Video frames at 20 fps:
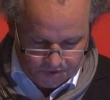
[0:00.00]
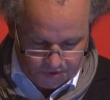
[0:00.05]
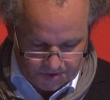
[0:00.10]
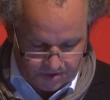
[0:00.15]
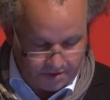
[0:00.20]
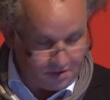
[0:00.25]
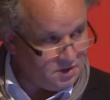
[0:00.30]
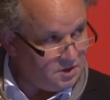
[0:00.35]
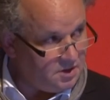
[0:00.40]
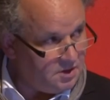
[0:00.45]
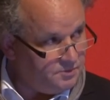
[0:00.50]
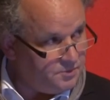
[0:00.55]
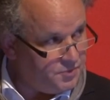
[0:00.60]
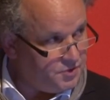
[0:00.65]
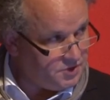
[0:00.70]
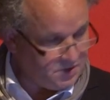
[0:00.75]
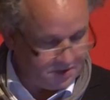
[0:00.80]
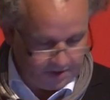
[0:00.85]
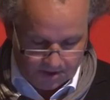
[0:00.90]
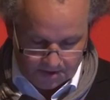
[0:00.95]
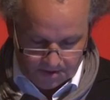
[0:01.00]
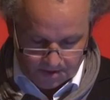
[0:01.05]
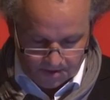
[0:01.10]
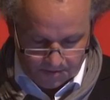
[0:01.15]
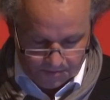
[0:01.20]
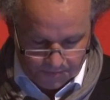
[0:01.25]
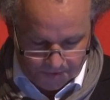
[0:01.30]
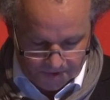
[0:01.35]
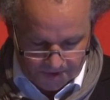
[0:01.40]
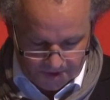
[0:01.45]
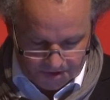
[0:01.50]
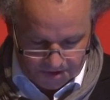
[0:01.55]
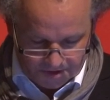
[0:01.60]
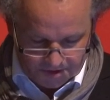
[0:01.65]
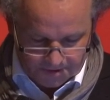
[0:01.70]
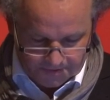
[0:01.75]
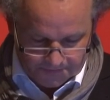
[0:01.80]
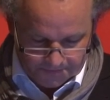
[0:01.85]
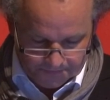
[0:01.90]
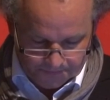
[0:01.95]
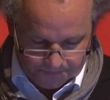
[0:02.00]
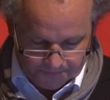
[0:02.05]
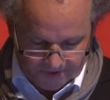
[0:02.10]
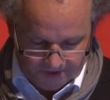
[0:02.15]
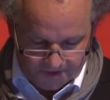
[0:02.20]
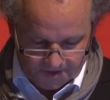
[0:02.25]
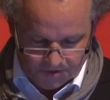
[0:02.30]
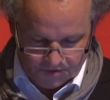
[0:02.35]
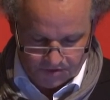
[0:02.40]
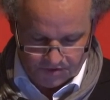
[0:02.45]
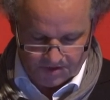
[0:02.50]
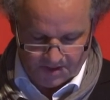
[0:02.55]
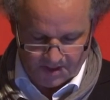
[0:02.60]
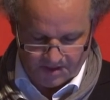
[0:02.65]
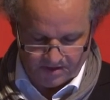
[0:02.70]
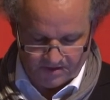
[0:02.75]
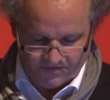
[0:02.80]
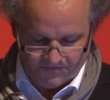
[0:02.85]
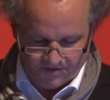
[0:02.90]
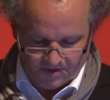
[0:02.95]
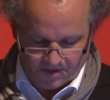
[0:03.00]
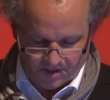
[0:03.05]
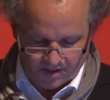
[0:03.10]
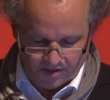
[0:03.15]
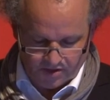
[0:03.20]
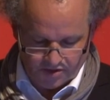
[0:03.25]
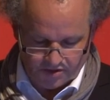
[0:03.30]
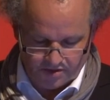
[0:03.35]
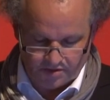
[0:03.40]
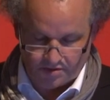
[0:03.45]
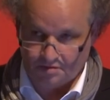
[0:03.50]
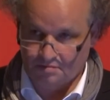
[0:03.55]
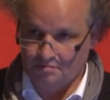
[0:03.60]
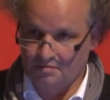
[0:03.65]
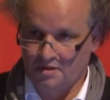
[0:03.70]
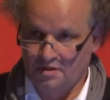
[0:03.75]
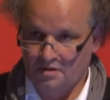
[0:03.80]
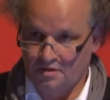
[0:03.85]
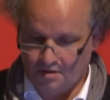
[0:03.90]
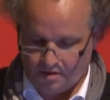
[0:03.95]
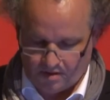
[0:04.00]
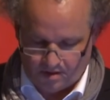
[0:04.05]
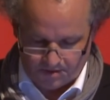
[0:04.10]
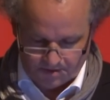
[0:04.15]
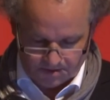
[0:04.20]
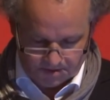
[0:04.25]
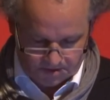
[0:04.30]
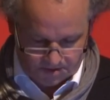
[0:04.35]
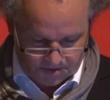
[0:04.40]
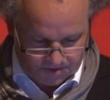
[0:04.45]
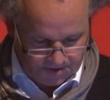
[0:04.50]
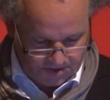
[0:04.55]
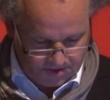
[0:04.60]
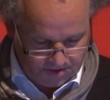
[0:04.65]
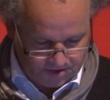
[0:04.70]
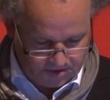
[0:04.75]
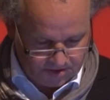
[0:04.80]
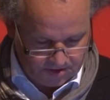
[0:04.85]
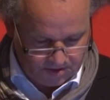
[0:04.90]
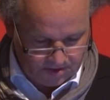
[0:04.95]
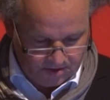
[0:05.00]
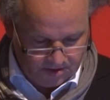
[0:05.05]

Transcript: put under pressure due to densification, concentration